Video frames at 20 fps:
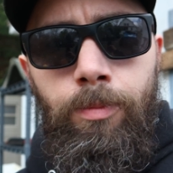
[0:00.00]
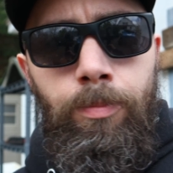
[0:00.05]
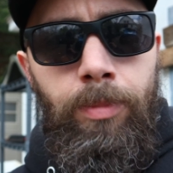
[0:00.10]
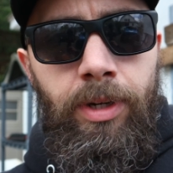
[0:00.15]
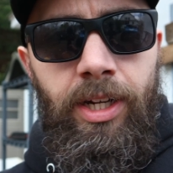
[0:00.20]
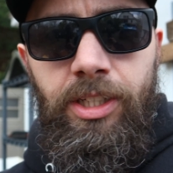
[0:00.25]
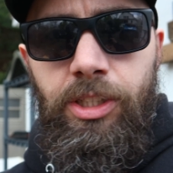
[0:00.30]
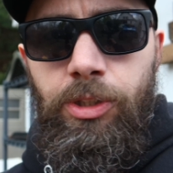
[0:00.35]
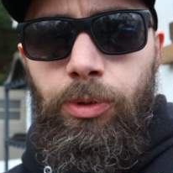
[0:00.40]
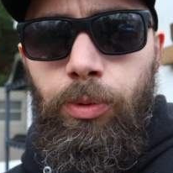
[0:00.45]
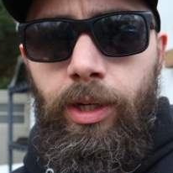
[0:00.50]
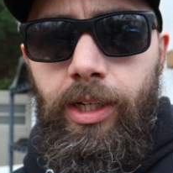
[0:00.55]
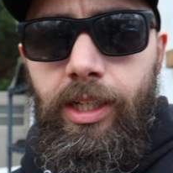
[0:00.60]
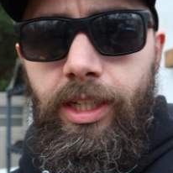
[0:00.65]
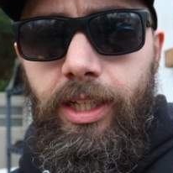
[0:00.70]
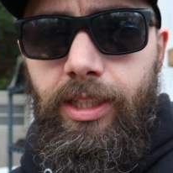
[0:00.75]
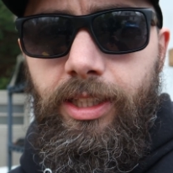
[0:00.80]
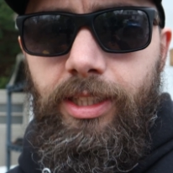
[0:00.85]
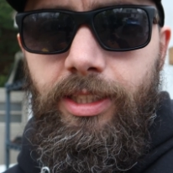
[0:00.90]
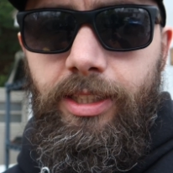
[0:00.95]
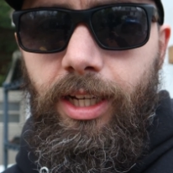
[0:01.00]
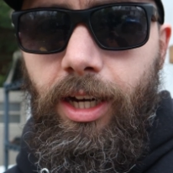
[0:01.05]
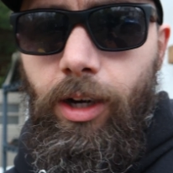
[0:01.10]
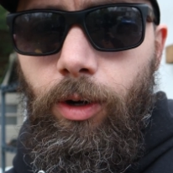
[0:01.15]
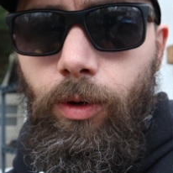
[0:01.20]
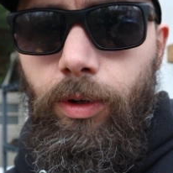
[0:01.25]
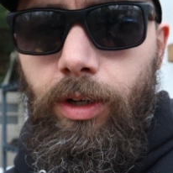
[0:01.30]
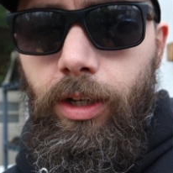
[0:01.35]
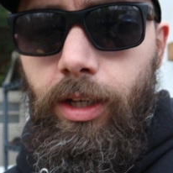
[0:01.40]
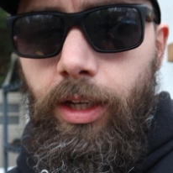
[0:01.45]
but I just wanted to get this
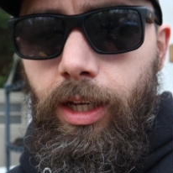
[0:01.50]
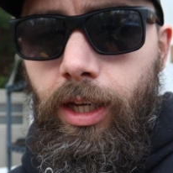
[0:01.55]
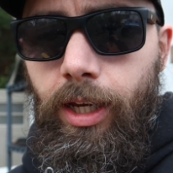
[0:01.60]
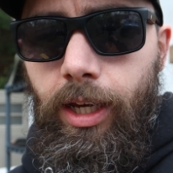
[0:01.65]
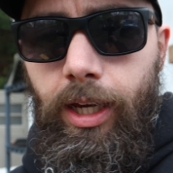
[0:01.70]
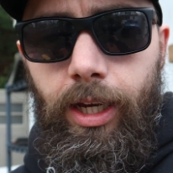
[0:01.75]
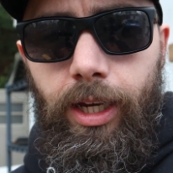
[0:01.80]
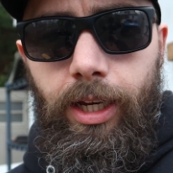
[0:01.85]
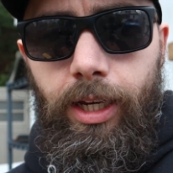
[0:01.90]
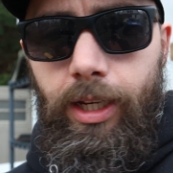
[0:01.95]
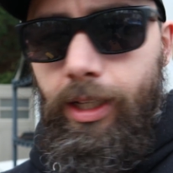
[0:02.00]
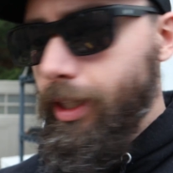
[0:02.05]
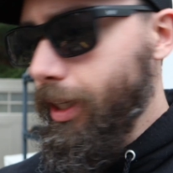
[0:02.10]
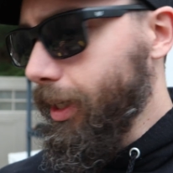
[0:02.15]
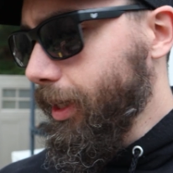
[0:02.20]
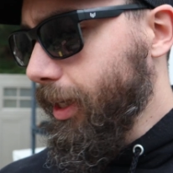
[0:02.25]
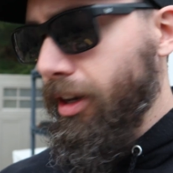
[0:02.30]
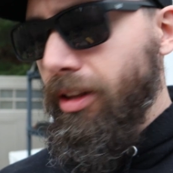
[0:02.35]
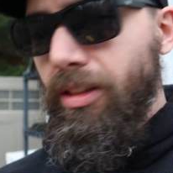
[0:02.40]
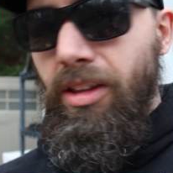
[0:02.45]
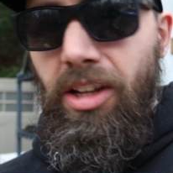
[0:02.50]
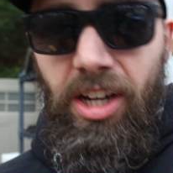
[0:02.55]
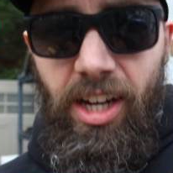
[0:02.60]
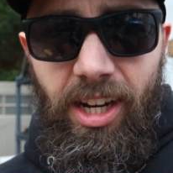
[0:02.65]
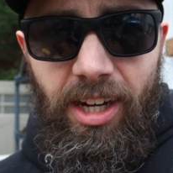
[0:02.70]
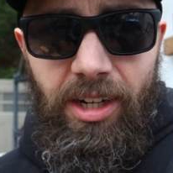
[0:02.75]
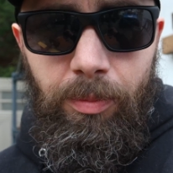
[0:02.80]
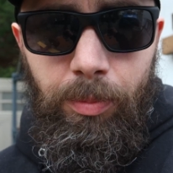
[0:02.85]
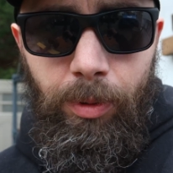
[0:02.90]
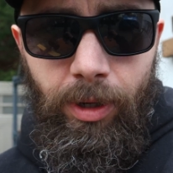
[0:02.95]
out. And I got a
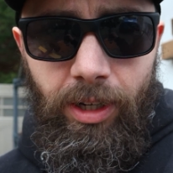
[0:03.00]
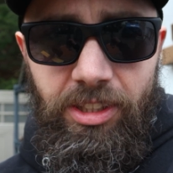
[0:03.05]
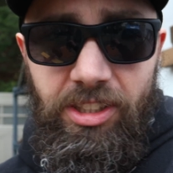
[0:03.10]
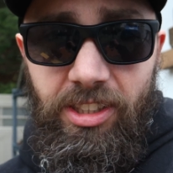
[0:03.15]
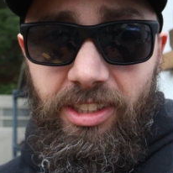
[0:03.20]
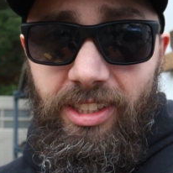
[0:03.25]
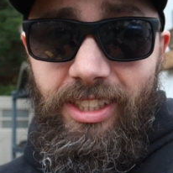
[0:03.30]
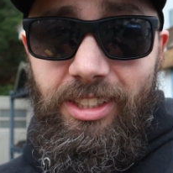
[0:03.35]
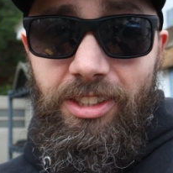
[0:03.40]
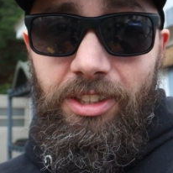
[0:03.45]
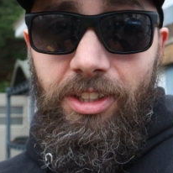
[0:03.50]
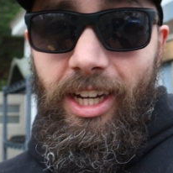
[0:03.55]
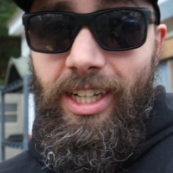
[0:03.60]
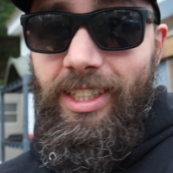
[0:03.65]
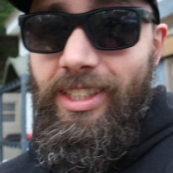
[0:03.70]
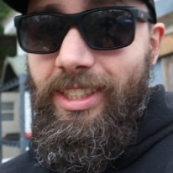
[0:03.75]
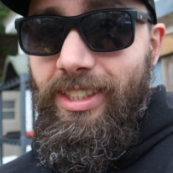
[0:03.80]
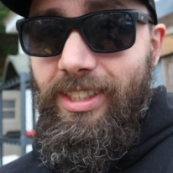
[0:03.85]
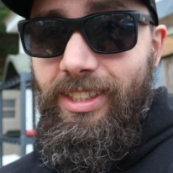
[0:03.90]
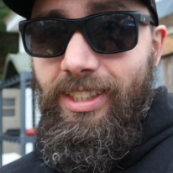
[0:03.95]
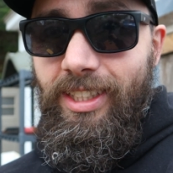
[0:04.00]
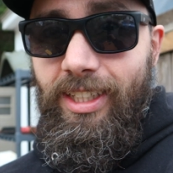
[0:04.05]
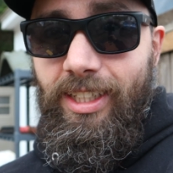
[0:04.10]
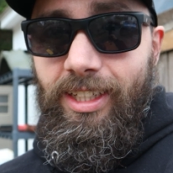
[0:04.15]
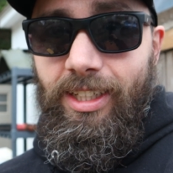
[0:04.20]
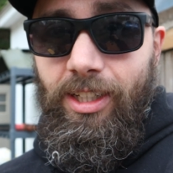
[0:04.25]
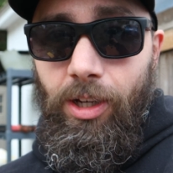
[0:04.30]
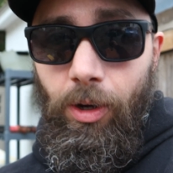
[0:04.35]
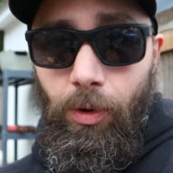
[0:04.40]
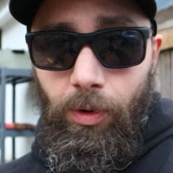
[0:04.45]
lot of projects, as you guys can
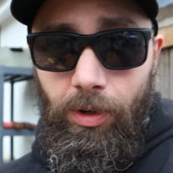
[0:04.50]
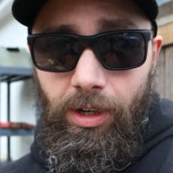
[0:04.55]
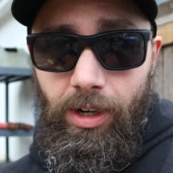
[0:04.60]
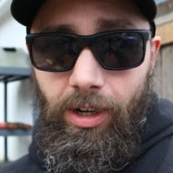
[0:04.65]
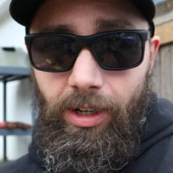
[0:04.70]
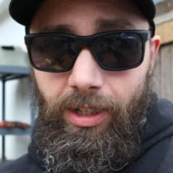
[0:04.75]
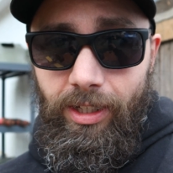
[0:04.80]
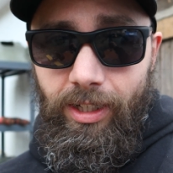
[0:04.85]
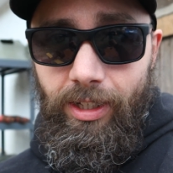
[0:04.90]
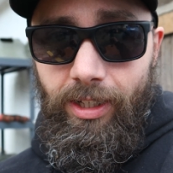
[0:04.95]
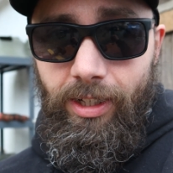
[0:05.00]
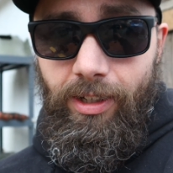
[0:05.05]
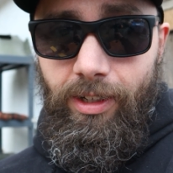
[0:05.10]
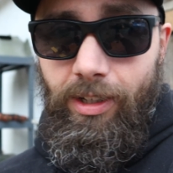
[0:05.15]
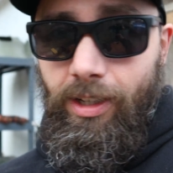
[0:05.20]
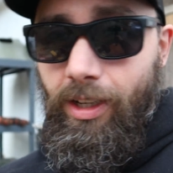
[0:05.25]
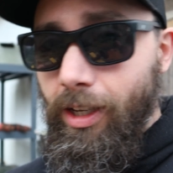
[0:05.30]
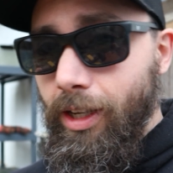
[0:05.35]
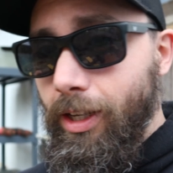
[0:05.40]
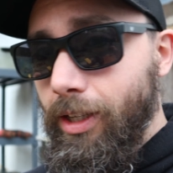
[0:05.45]
see, going on here.